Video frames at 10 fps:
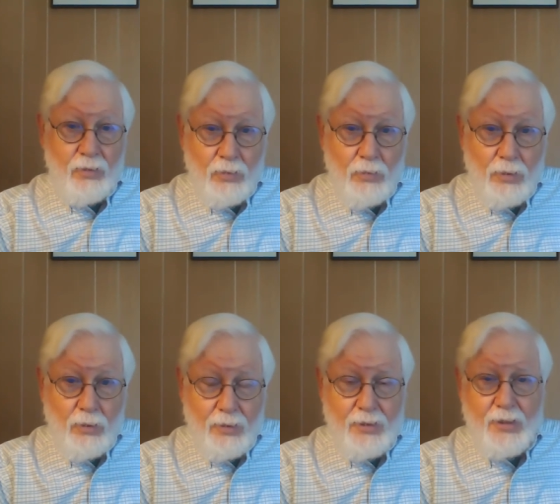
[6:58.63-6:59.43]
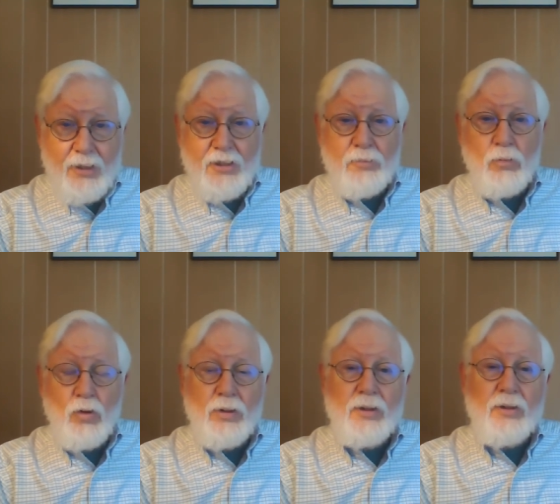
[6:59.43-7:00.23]
to your discussion
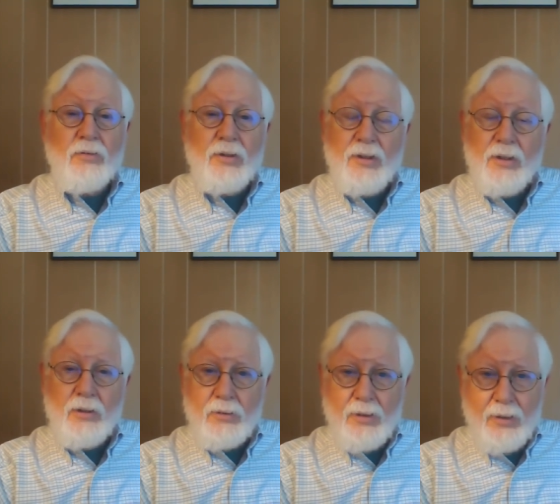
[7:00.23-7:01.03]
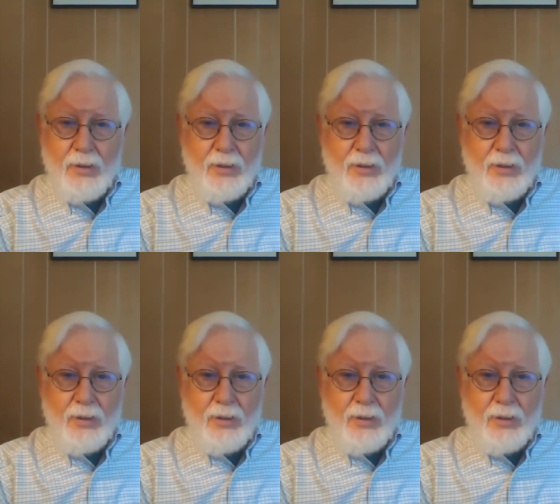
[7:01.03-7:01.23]
board. You're going to go to the